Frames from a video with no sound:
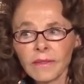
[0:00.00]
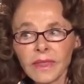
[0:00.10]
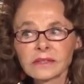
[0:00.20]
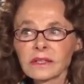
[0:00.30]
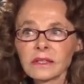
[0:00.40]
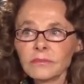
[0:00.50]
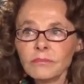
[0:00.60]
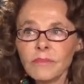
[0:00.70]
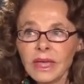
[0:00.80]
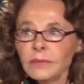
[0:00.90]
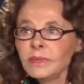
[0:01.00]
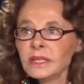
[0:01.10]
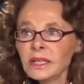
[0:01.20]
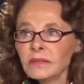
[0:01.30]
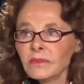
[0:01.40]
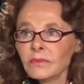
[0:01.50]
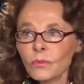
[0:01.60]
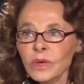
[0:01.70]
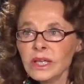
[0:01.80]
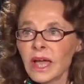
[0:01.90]
that maybe
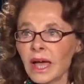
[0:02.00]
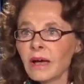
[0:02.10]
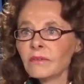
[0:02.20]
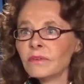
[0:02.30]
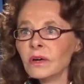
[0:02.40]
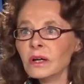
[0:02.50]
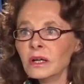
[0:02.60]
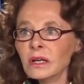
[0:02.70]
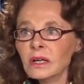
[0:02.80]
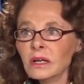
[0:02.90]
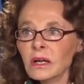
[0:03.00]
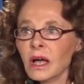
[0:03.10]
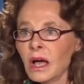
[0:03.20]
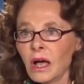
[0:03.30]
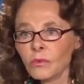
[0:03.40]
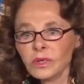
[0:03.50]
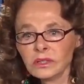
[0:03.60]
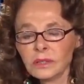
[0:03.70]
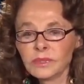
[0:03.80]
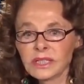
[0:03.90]
we have a
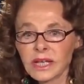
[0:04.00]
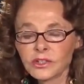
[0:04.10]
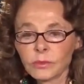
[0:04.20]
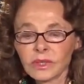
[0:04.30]
real limitation